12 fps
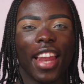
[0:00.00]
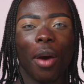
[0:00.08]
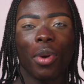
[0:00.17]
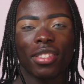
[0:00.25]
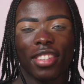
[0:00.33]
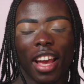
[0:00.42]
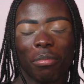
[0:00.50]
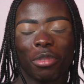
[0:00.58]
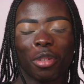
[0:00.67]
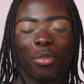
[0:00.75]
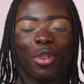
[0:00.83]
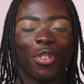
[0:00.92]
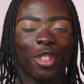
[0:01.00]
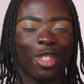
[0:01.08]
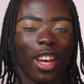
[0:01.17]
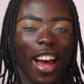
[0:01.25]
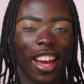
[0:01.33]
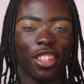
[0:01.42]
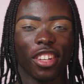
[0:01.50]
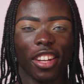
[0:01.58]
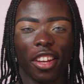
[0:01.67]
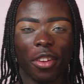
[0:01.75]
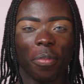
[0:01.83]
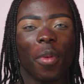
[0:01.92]
Now it's time to move on to
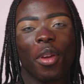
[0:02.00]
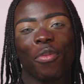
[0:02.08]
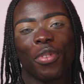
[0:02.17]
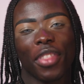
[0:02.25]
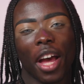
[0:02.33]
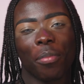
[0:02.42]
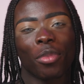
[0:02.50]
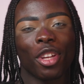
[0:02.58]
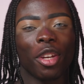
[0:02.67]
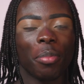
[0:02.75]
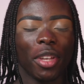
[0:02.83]
eyeshadow. For that I'm going to